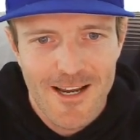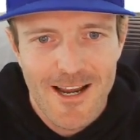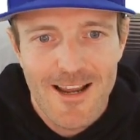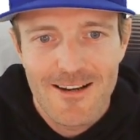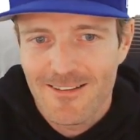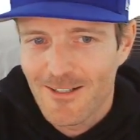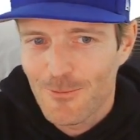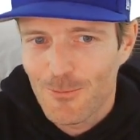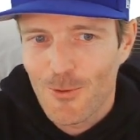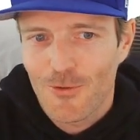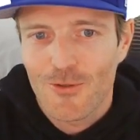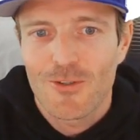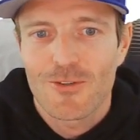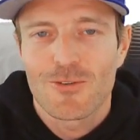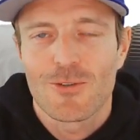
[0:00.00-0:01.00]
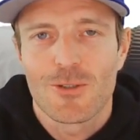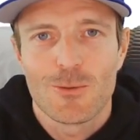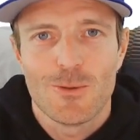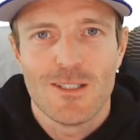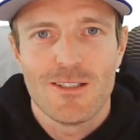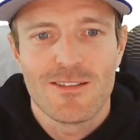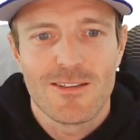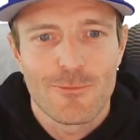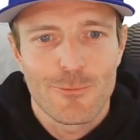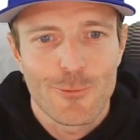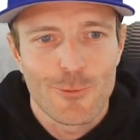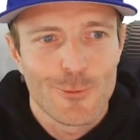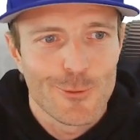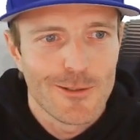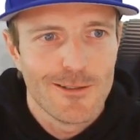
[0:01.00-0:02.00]
and it was also the reason
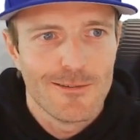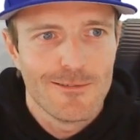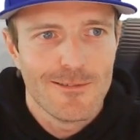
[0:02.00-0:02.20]
for